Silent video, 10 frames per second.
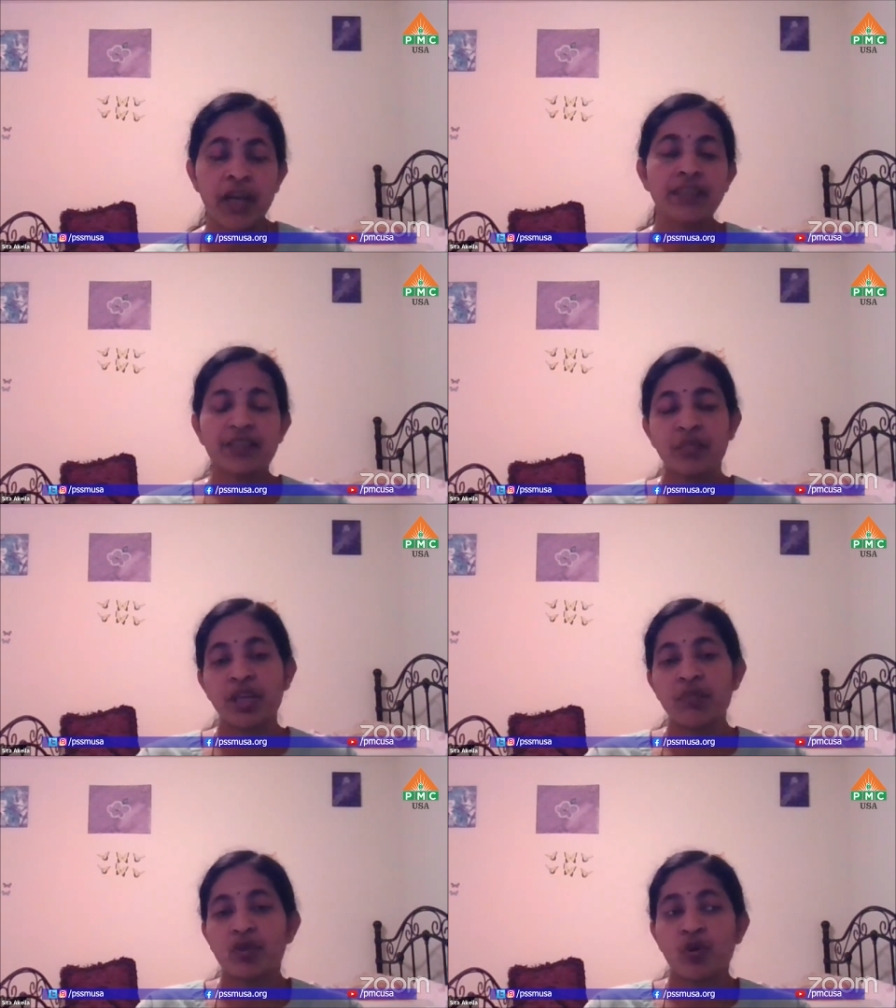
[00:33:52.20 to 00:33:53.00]
I
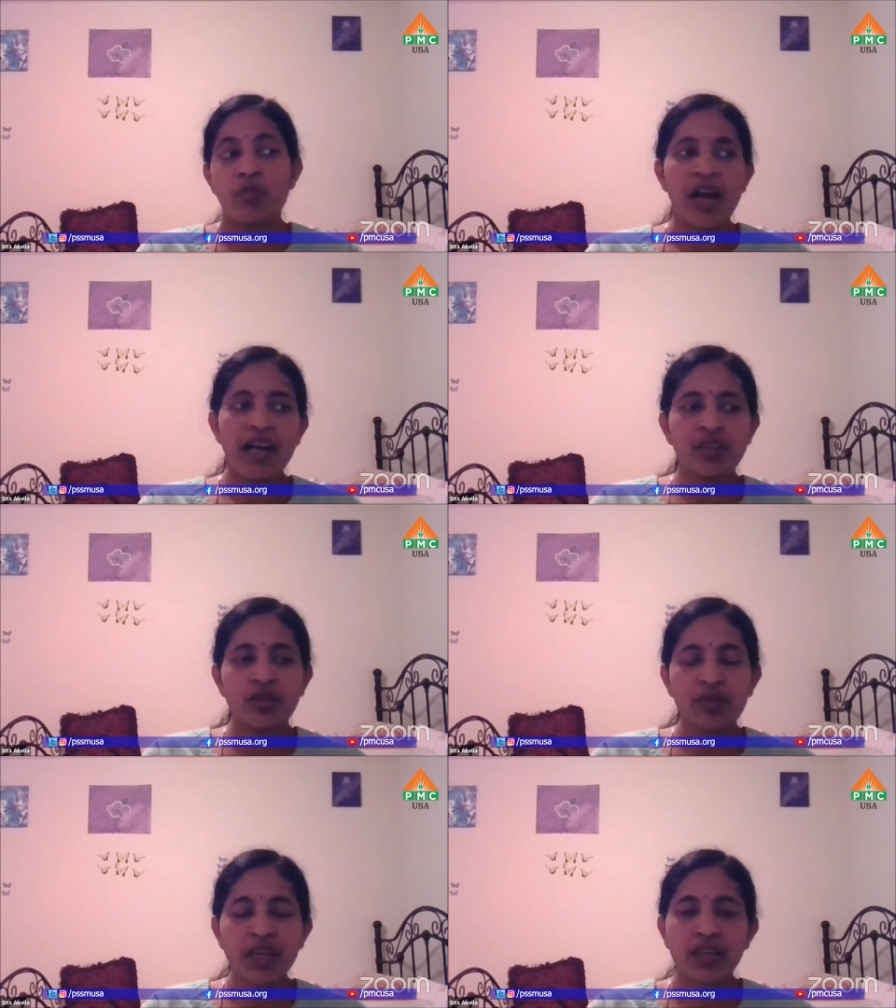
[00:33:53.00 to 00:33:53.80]
sometimes go back
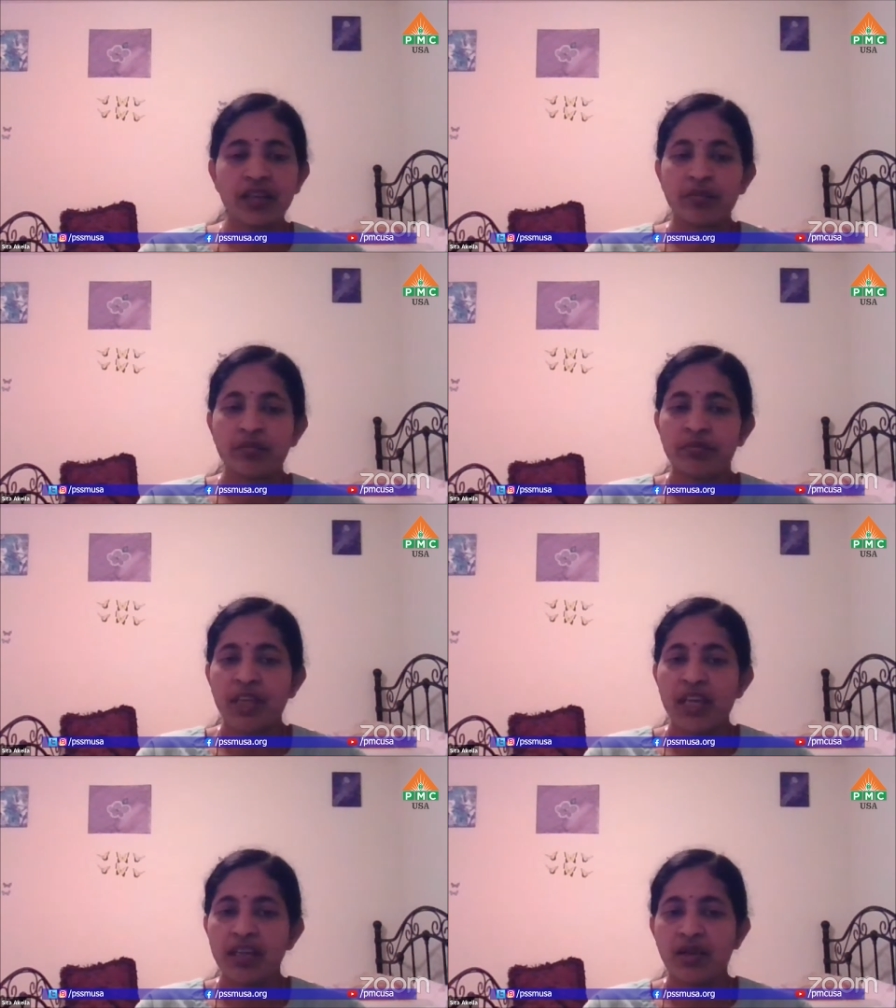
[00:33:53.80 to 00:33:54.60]
to my
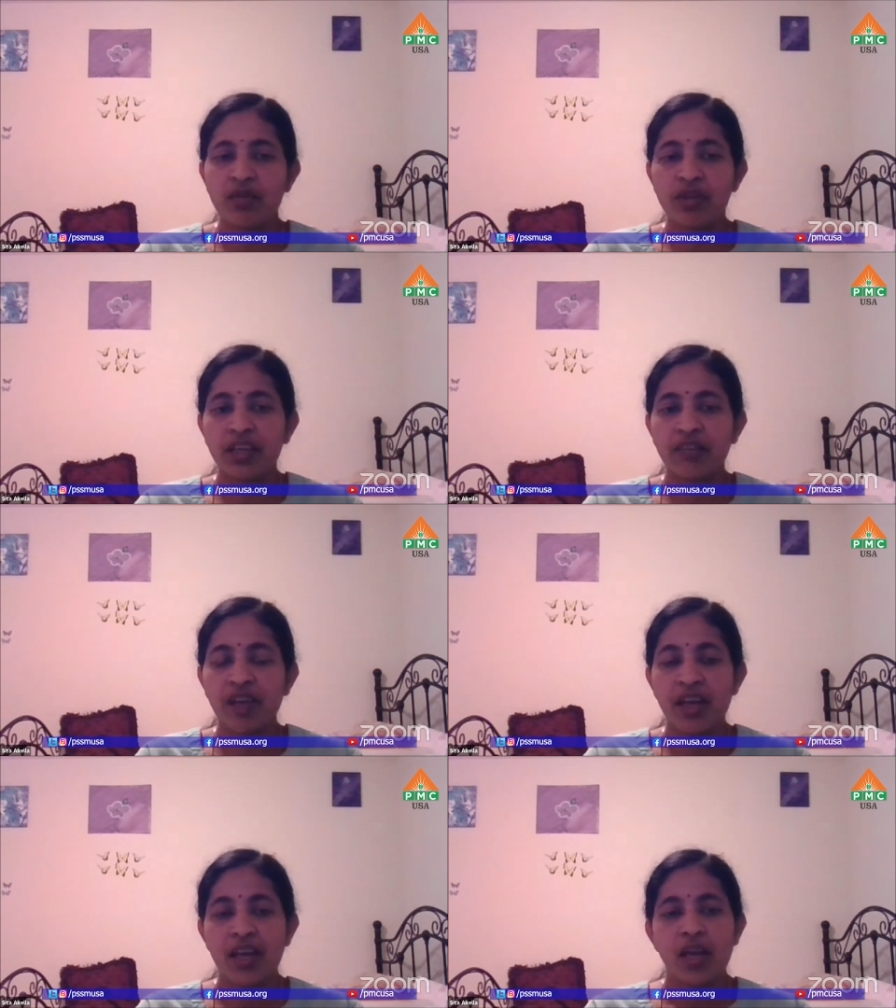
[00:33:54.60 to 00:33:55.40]
being the older
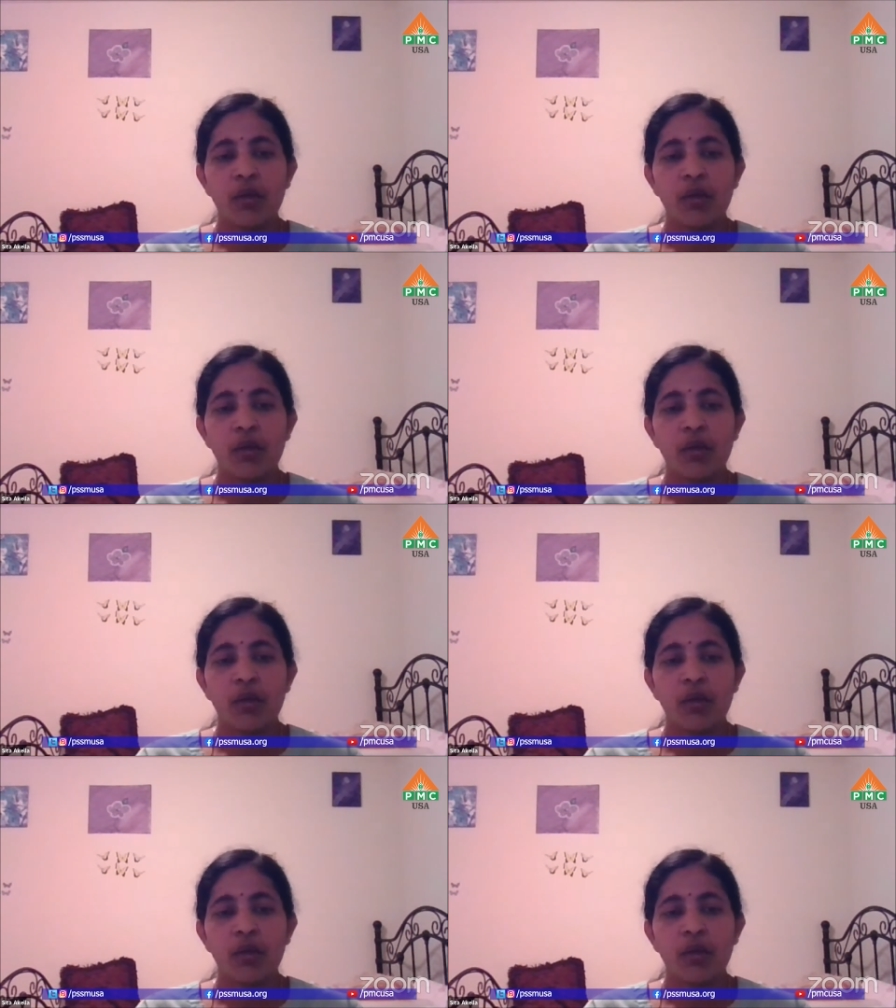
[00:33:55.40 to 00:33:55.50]
way,